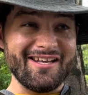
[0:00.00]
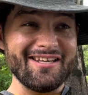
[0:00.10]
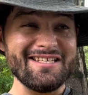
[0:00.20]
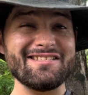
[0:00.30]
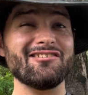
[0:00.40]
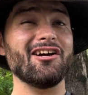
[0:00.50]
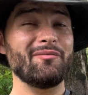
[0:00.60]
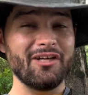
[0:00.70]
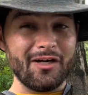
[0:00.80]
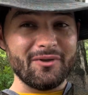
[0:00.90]
is starting
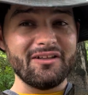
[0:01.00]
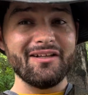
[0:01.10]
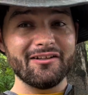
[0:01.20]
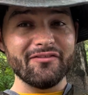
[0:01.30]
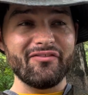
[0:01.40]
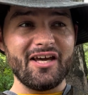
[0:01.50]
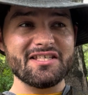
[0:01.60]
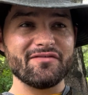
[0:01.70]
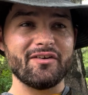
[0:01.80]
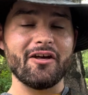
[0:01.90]
to become a little
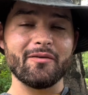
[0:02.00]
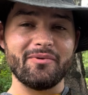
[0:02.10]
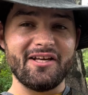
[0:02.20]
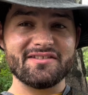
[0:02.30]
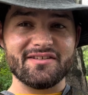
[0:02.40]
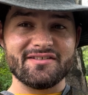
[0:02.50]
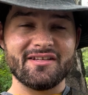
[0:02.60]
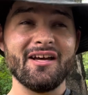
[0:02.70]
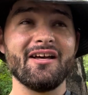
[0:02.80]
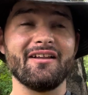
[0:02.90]
invasive in other places,
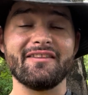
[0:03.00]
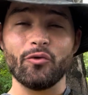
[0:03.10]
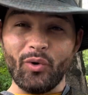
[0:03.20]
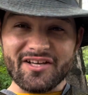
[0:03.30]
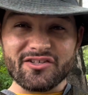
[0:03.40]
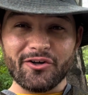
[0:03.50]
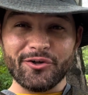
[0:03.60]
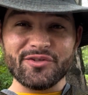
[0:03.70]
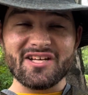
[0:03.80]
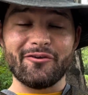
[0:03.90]
like the West
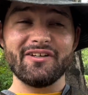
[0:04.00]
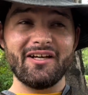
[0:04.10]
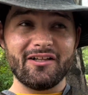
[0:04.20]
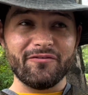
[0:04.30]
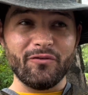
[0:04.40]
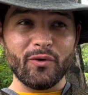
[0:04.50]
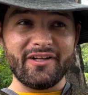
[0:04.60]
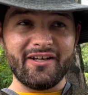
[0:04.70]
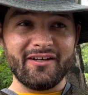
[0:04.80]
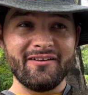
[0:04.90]
Coast out in
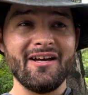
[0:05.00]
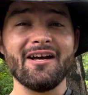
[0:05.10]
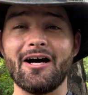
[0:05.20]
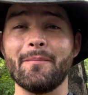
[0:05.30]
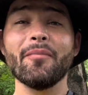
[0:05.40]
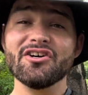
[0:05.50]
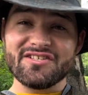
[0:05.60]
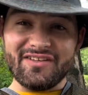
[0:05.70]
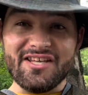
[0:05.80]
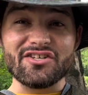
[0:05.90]
California, parts
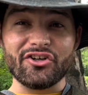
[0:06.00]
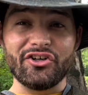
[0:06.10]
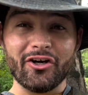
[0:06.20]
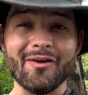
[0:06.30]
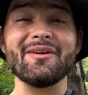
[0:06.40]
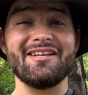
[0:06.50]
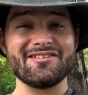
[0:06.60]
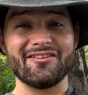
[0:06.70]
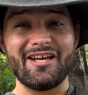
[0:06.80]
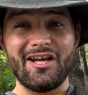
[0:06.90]
of Eastern Europe and
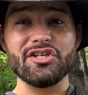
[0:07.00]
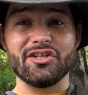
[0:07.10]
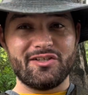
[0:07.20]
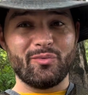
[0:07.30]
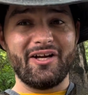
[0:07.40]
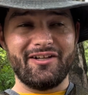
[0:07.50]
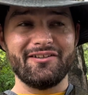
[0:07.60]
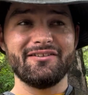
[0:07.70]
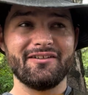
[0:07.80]
Eastern Asia as well.